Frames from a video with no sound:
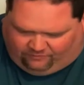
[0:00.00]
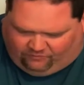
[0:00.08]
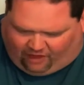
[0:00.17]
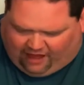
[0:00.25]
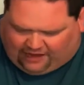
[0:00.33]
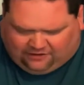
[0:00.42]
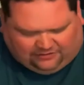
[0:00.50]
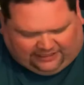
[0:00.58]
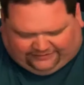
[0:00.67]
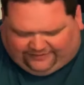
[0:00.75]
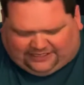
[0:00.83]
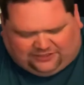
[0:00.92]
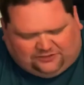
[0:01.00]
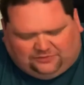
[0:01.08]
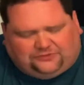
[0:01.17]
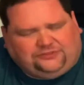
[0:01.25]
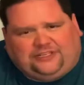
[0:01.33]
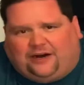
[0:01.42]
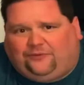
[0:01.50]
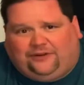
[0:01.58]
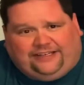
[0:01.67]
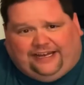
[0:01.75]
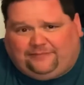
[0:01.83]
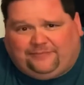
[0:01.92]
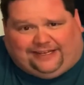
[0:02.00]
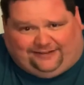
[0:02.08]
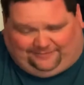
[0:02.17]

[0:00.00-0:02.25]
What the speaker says: I don't like vegetables, not one dang bit.